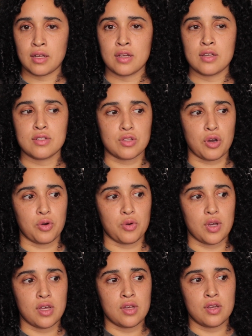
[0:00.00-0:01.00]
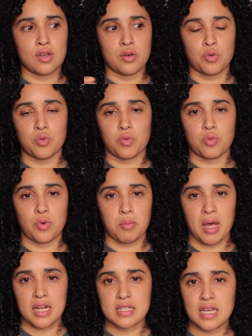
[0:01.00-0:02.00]
So when
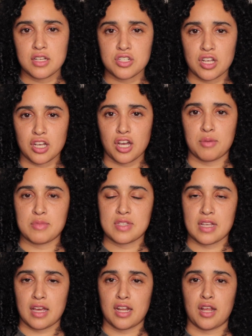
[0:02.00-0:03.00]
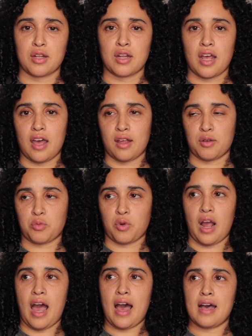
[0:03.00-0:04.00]
meditation comes in and
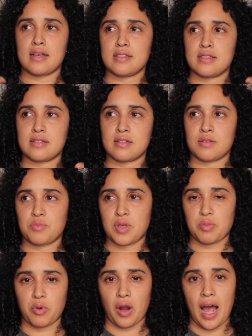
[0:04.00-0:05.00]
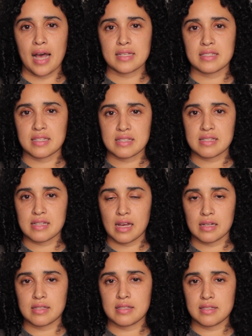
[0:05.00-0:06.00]
people are asked to sit
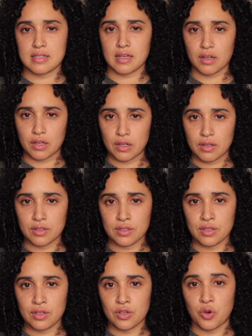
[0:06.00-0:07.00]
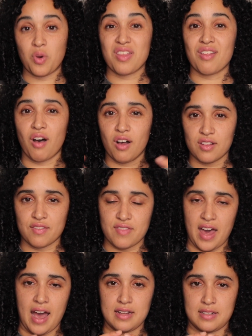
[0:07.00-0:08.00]
still with all of
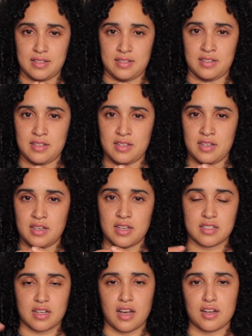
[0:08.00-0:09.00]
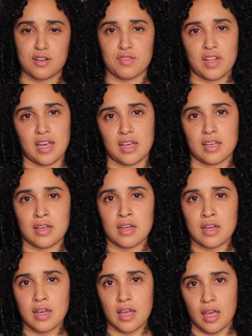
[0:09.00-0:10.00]
that. It's kind of like
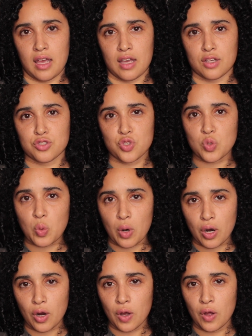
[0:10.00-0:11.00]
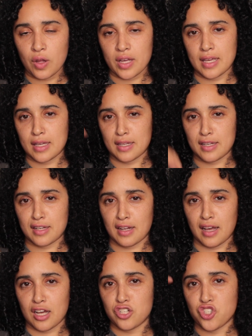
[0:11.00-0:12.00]
a squirrel in
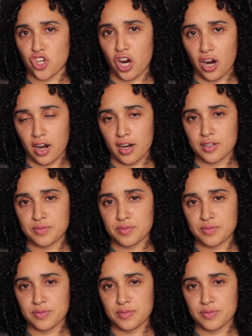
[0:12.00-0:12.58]
a jar.